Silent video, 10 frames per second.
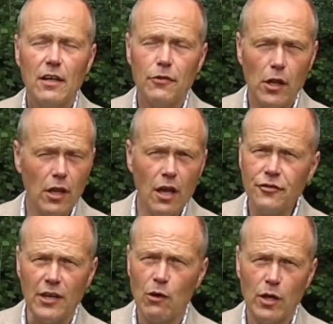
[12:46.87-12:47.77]
the
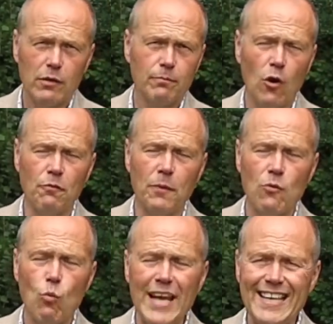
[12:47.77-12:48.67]
last hour of my
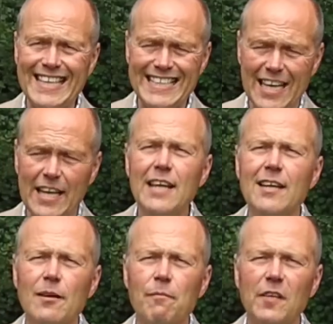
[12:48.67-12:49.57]
waking day
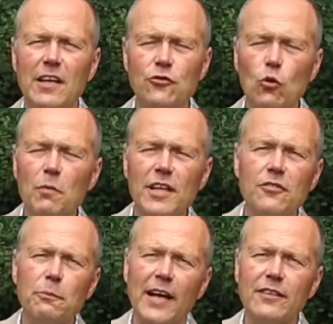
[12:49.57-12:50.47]
is normally
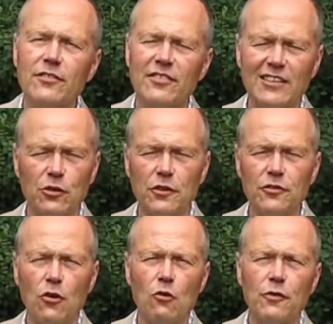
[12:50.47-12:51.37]
spent sat on the
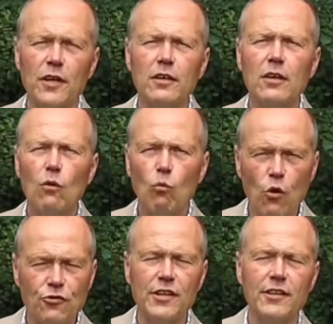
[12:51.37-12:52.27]
sofa
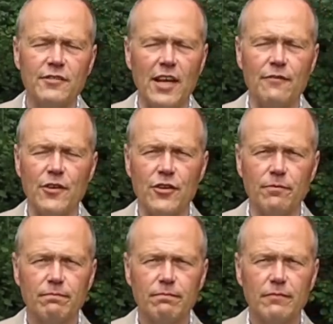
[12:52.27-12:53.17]
watching the television.
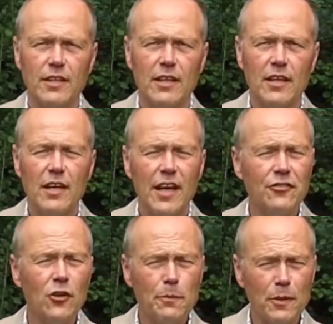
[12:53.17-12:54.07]

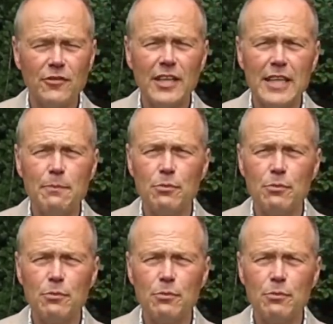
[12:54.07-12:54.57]
It's not a particularly